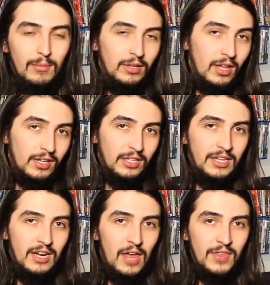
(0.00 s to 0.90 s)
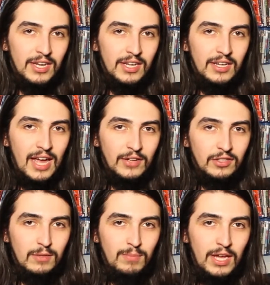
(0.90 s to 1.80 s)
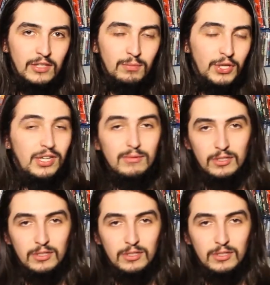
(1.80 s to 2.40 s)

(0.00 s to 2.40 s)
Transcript: But luckily, I think it actually pays pretty good